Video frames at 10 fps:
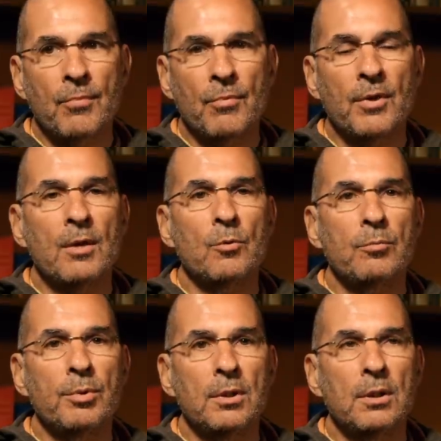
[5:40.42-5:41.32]
They
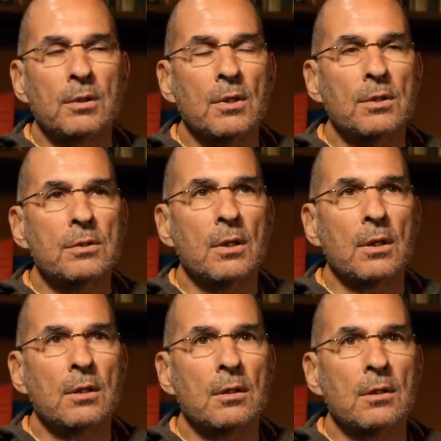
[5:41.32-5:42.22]
would be, as I
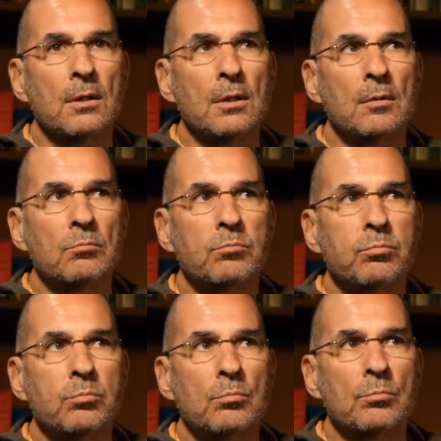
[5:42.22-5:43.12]
say,
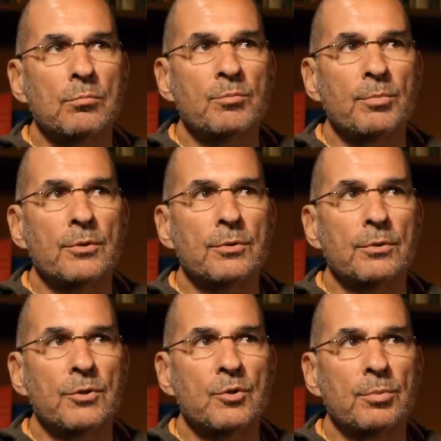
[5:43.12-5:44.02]
spiritual
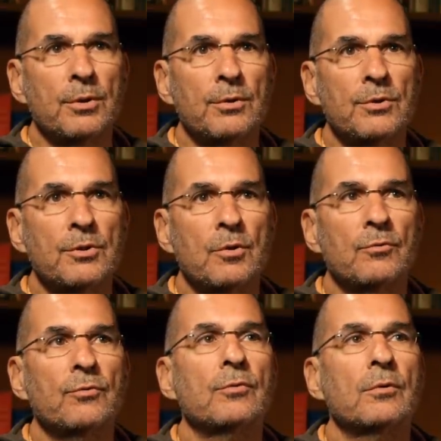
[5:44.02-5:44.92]
disciplines
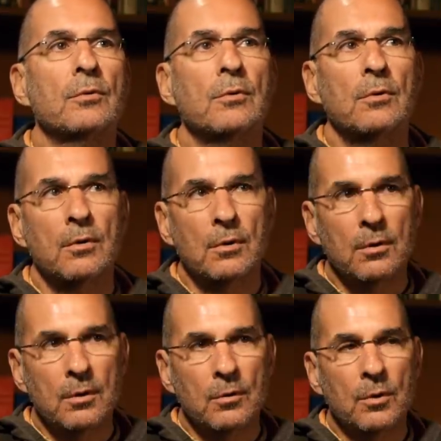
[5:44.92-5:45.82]
of
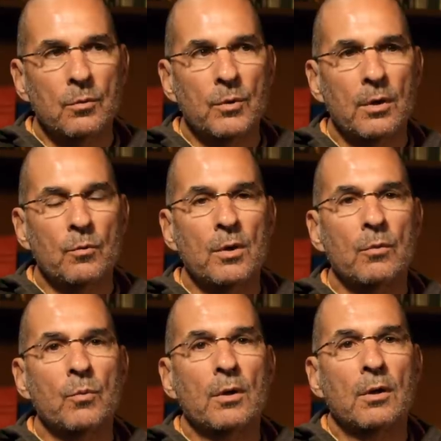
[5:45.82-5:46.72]

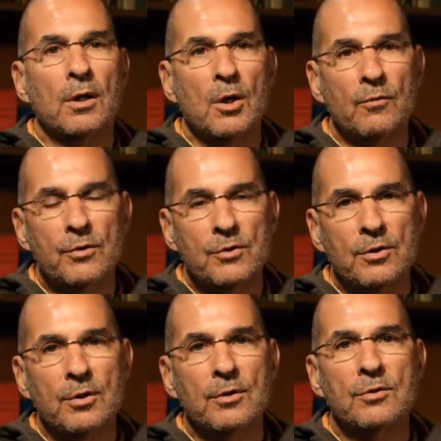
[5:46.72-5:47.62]
where love
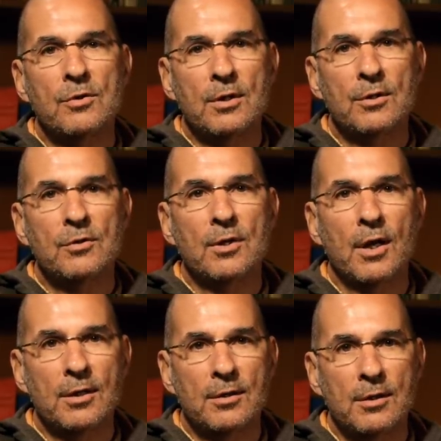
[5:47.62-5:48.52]
is the
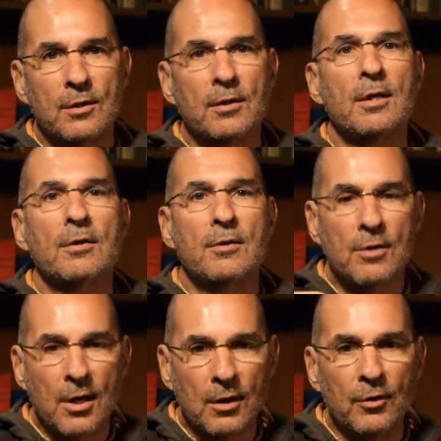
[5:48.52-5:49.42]
ideal, and
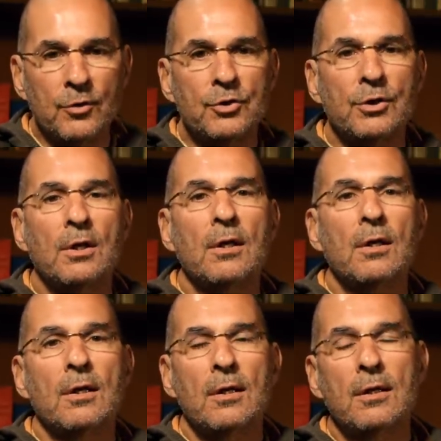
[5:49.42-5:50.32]
knowledge
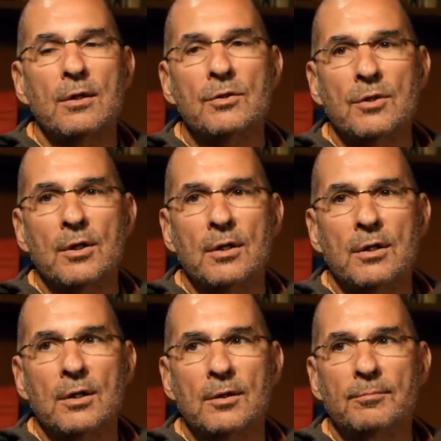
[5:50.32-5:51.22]
is
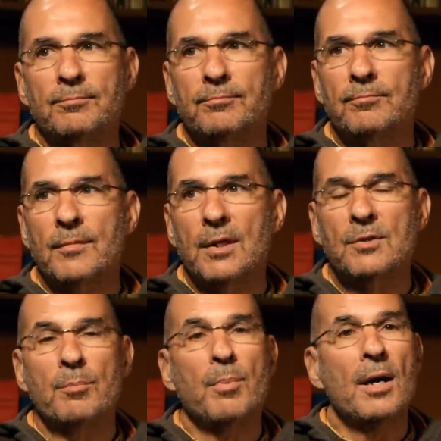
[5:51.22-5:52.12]
a
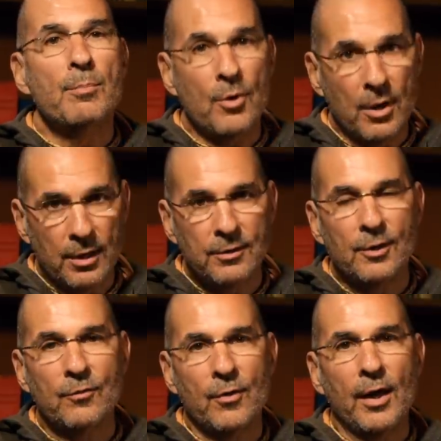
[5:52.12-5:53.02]
byproduct
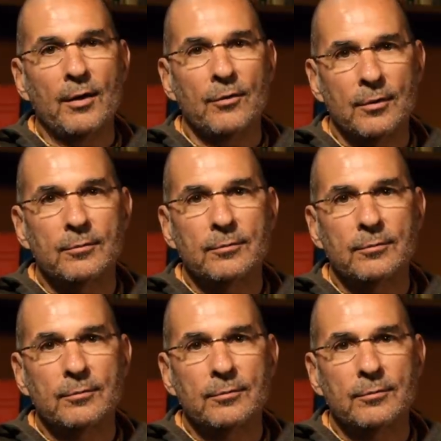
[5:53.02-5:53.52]
of that.